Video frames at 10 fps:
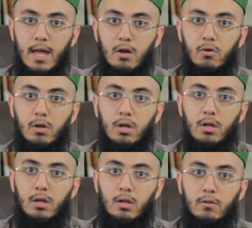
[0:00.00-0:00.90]
Now,
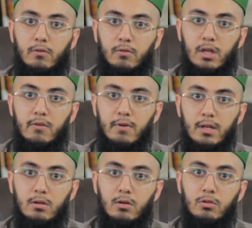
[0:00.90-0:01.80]

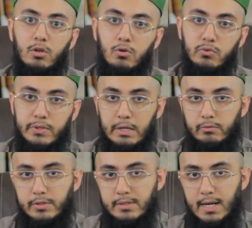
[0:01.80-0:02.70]
even those
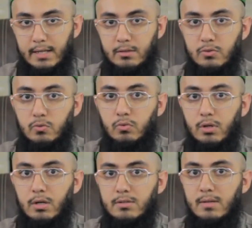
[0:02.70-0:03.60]
that recite the
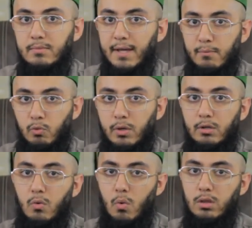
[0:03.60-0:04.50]
surah sometimes
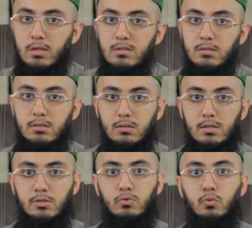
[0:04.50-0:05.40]
wonder, what does
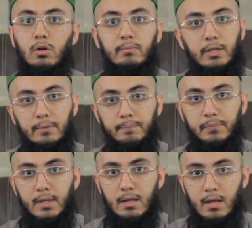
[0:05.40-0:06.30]
this surah mean?
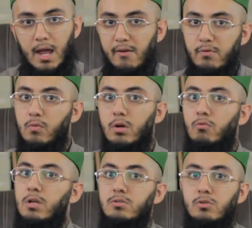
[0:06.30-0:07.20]

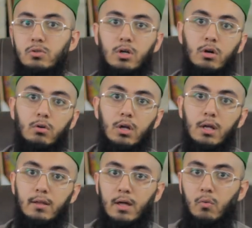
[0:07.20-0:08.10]
Everyone wants to know
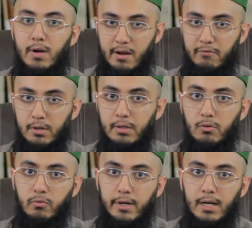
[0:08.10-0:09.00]
that whatever
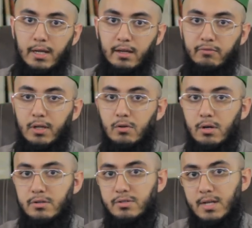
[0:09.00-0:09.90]
they're reading, if they
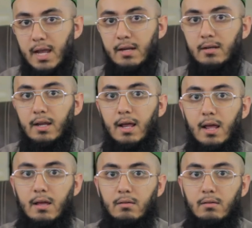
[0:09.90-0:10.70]
don't understand it,